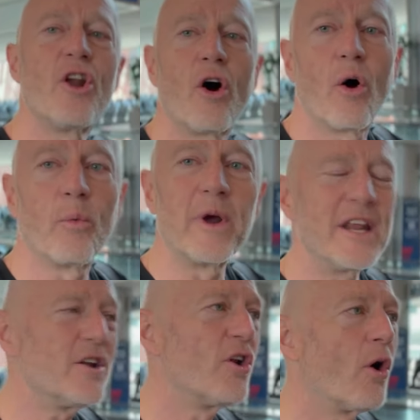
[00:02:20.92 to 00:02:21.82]
know. We
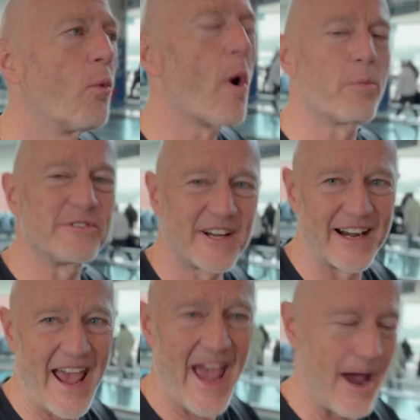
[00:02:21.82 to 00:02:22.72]
didn't know what was
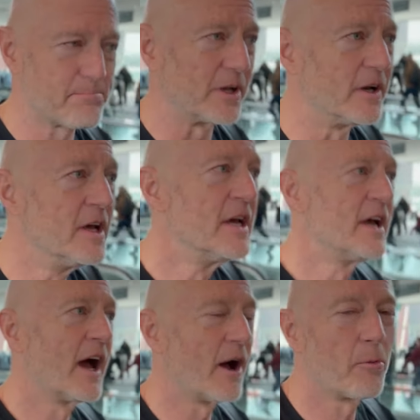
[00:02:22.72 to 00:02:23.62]
going to happen
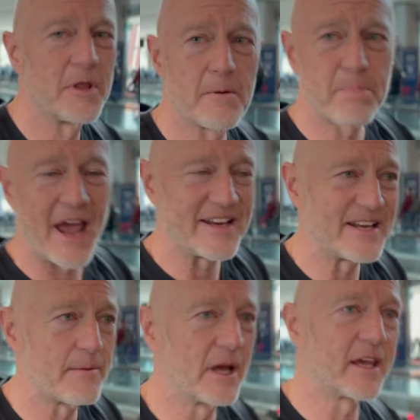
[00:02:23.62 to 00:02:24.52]
uh, when the
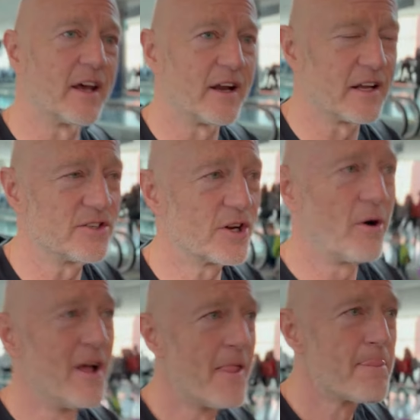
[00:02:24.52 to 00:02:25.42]
pandemic hit. And so
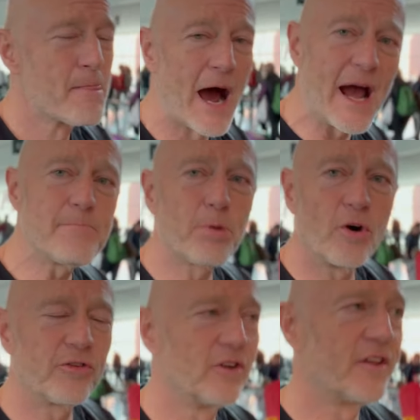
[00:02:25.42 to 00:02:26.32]
I
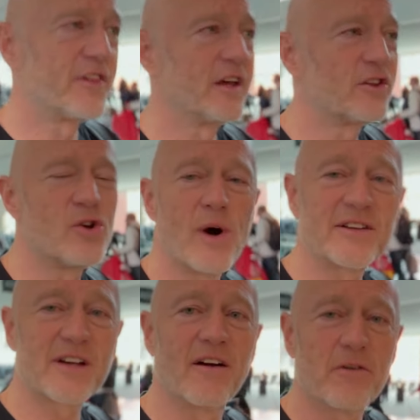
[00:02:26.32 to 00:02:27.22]
personally think the
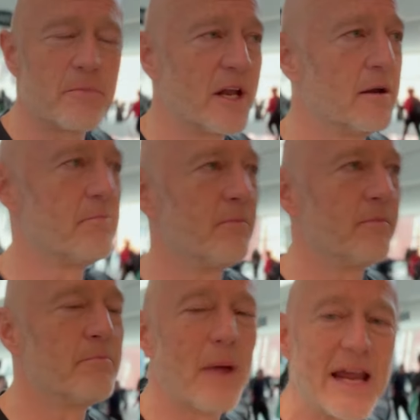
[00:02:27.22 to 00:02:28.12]
US government
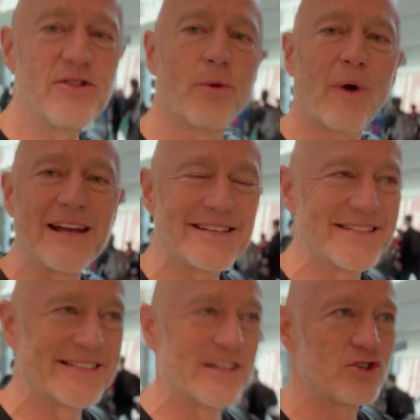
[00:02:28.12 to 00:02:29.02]
made the right
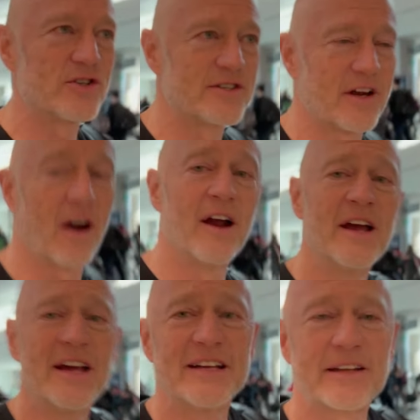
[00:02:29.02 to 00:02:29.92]
decisions there.
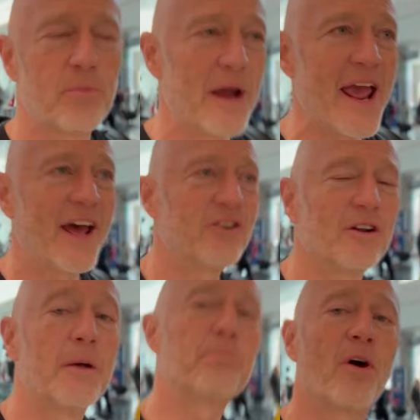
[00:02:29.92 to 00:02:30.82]
Did we
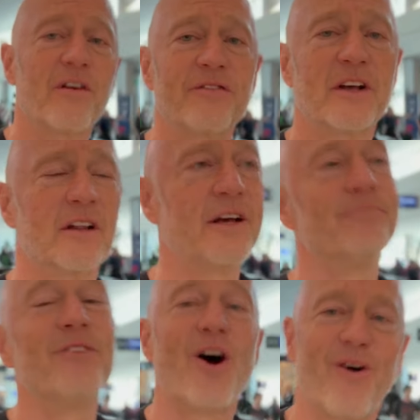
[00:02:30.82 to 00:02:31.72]
handle it perfectly?
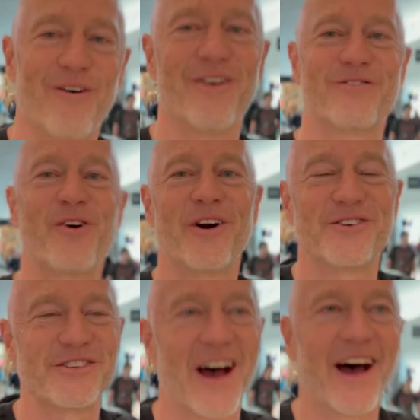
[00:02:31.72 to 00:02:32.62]
No, of
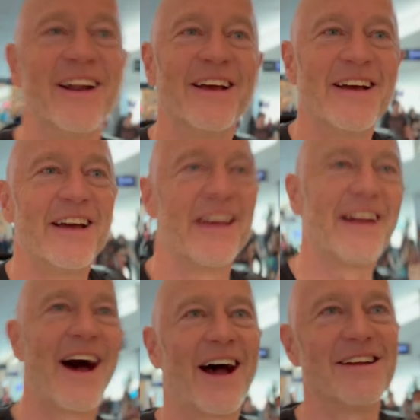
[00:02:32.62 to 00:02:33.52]
course not.
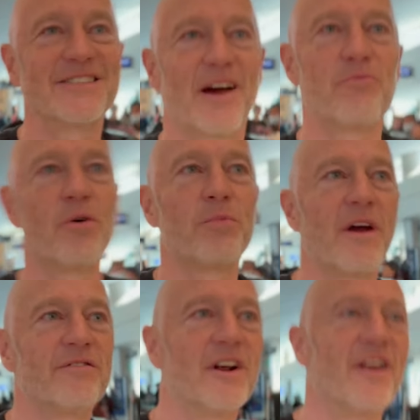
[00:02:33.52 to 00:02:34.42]
In hindsight, would we
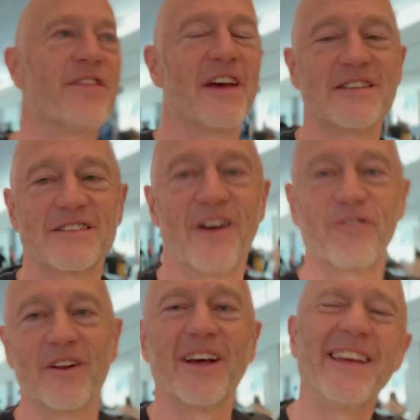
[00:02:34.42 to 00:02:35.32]
have done things
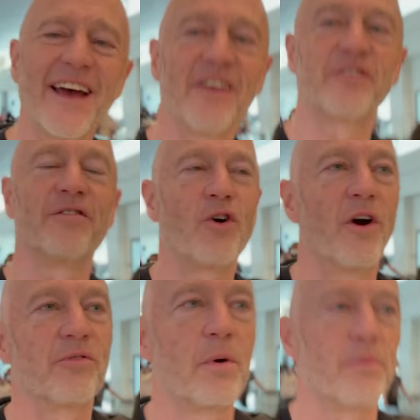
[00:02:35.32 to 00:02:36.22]
differently? Yes, of
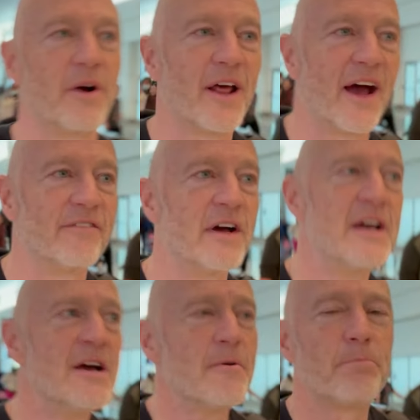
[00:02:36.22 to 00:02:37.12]
course we would have.
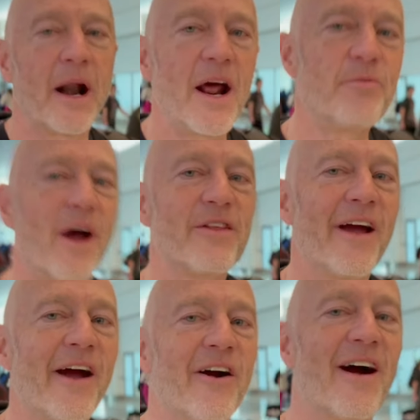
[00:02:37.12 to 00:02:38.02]
But I'd rather
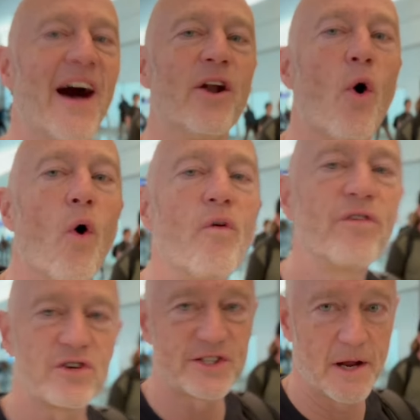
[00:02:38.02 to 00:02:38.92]
err on
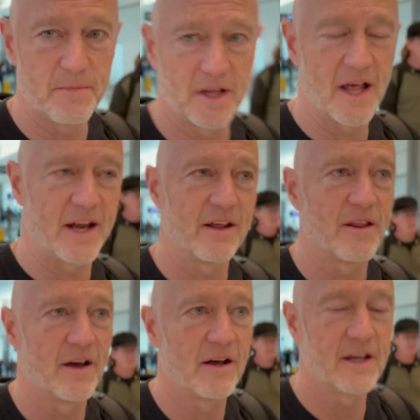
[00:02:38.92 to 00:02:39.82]
overstimulating
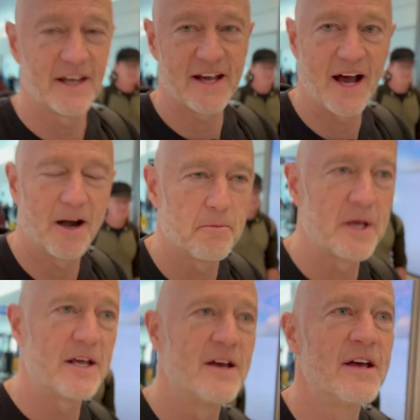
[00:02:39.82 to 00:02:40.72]
the economy